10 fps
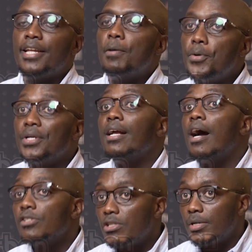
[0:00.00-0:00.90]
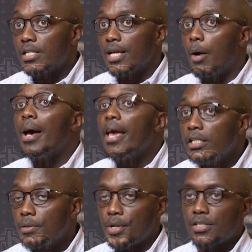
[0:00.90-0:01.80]
enabling customers, our
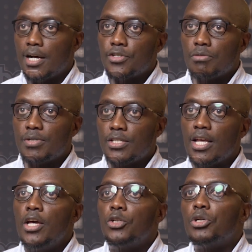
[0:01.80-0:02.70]
enterprise customers,